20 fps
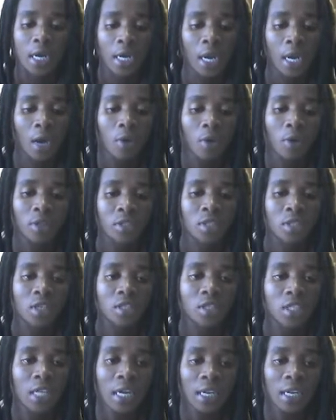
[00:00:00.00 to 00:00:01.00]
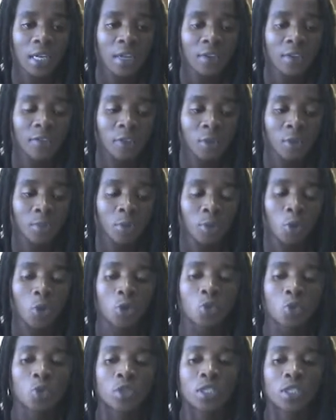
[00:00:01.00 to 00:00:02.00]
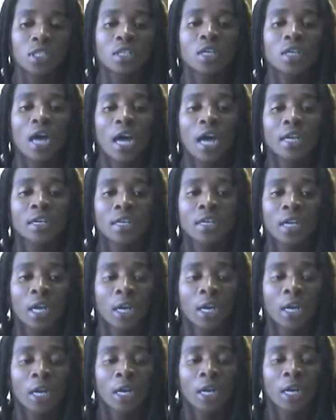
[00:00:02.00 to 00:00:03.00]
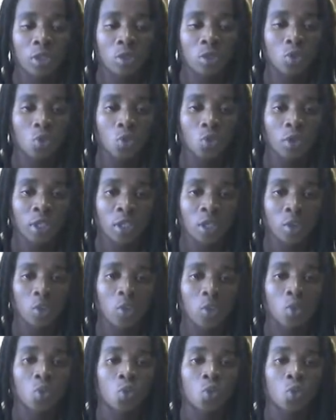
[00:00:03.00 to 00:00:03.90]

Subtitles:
Now in tertiary level, because we're still undergraduate student,